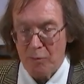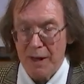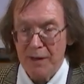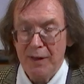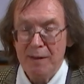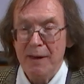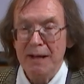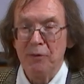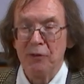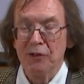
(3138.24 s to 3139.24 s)
they, they
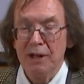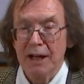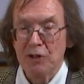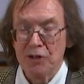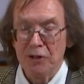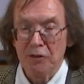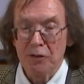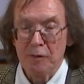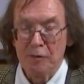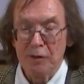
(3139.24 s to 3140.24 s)
made the selection on
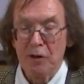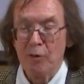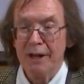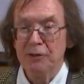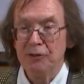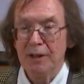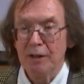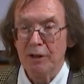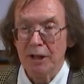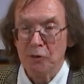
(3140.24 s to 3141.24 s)
a different
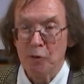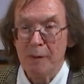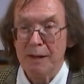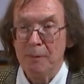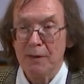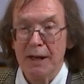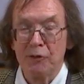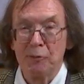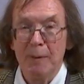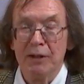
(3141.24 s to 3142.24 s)
criterion, or maybe they
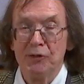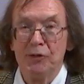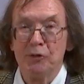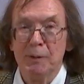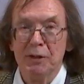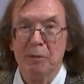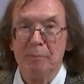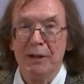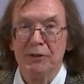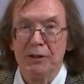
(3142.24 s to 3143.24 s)
expected to be an
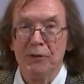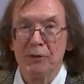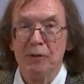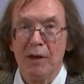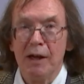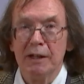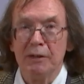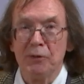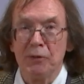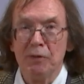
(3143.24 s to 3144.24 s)
abundance of
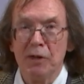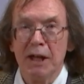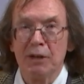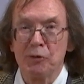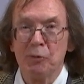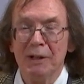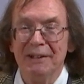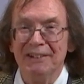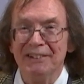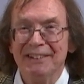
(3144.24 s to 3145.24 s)
irons in the next
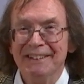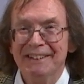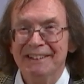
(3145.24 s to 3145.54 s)
world.